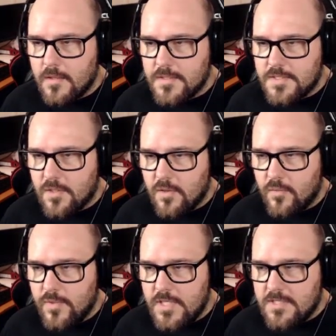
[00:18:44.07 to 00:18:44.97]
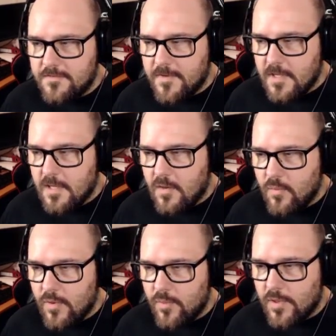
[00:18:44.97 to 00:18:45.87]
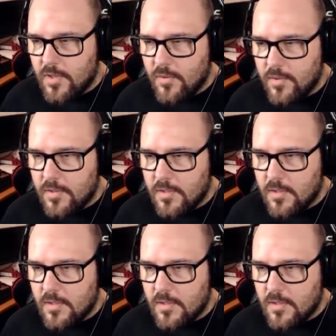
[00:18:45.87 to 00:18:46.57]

so we need to find out where we're going.